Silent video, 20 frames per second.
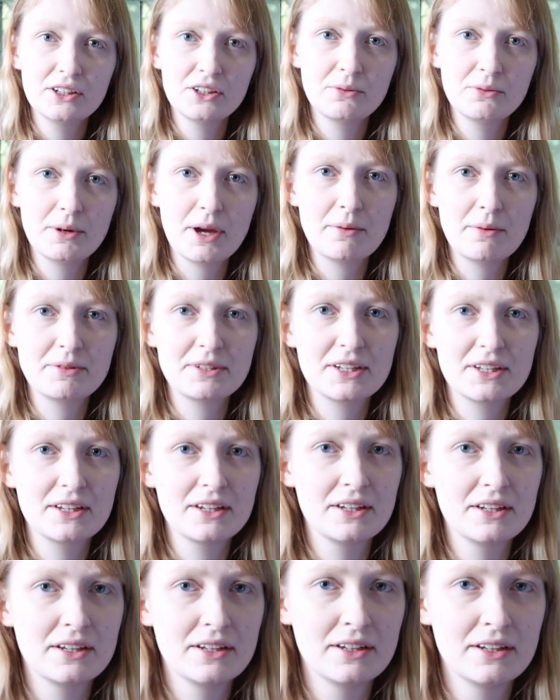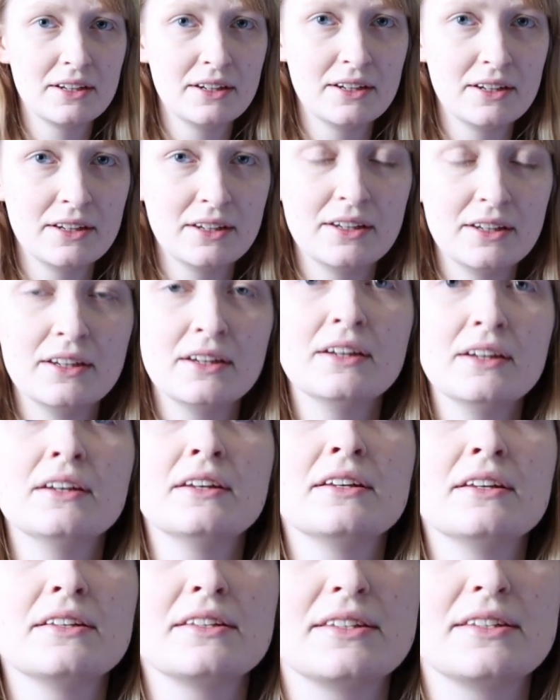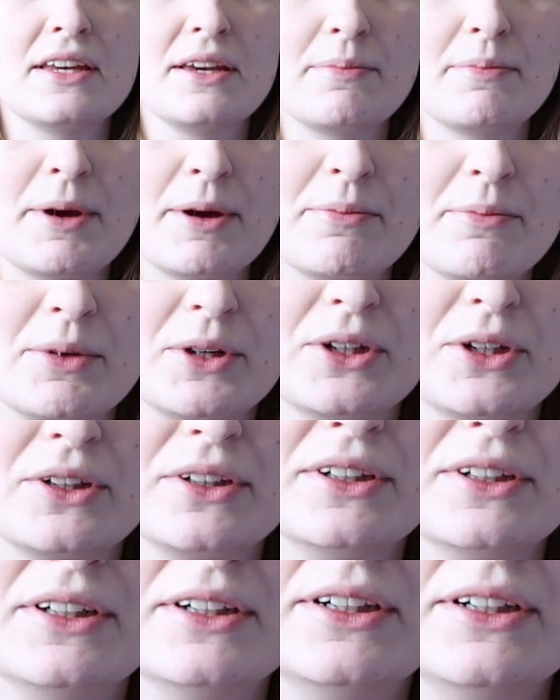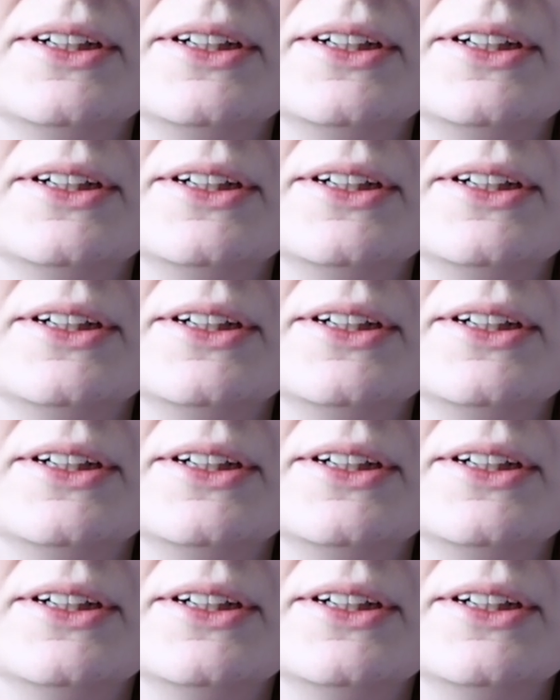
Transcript: we'll be able to see a bit more.